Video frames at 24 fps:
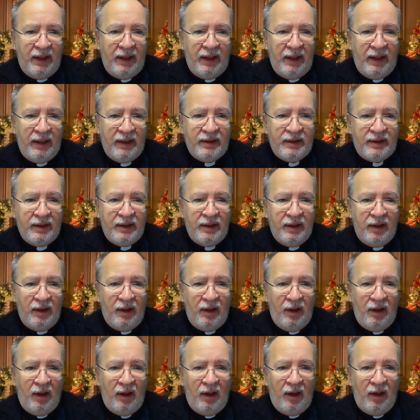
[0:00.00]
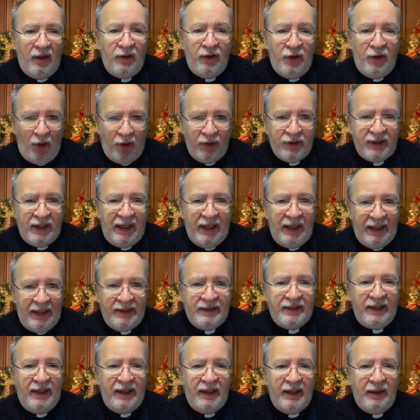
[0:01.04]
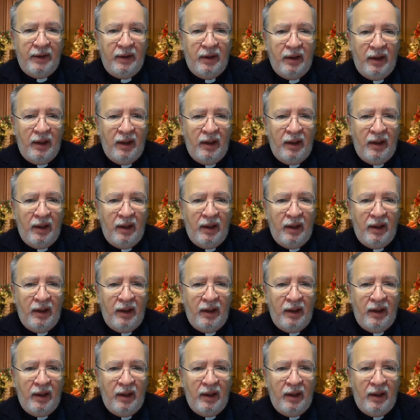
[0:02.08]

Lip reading: is not easy.